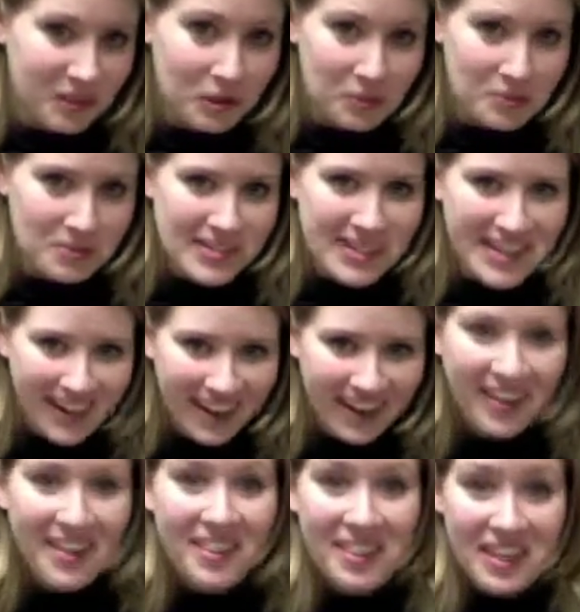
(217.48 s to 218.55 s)
oops,
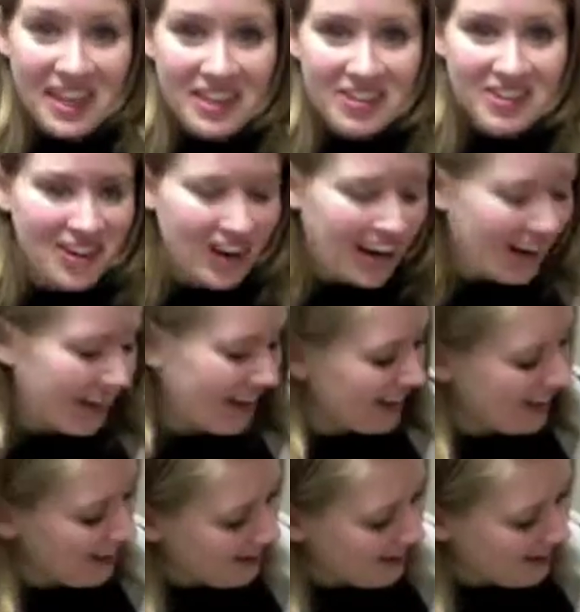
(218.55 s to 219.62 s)
the E string,
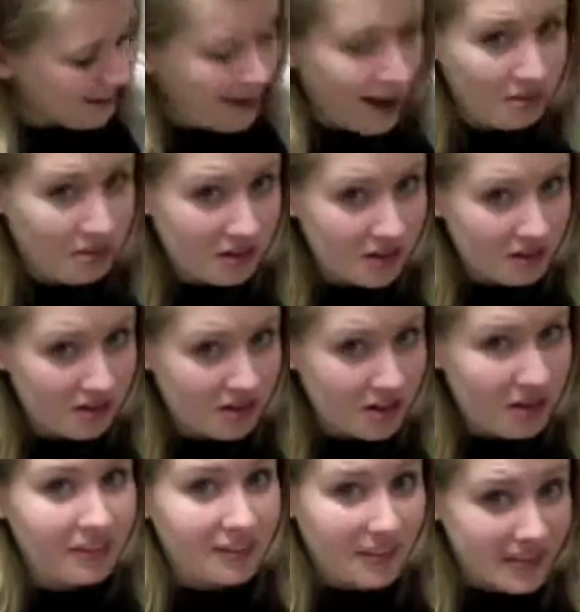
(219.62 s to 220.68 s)
not the D
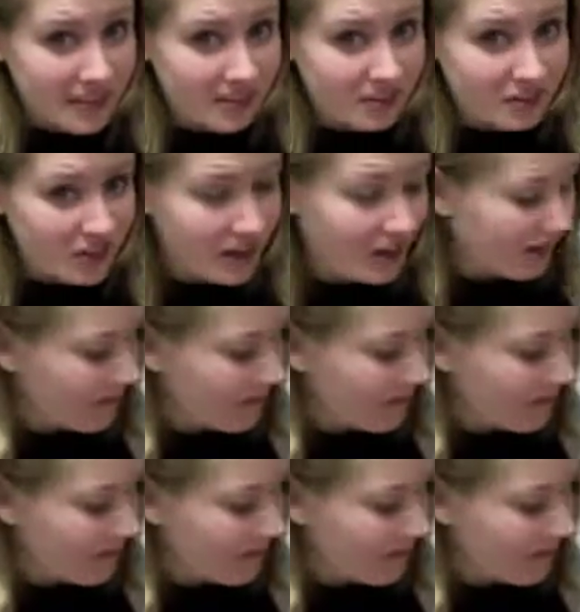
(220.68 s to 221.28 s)
string, the E string.